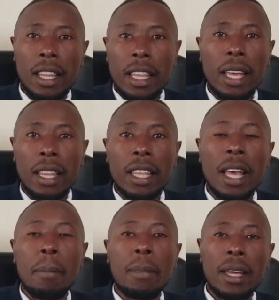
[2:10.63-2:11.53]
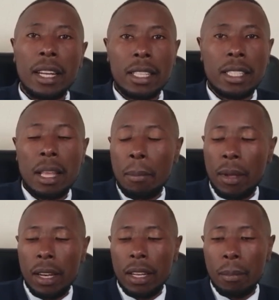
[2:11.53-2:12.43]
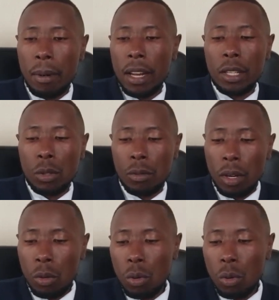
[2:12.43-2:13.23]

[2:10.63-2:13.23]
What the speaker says: their parents, the parent of a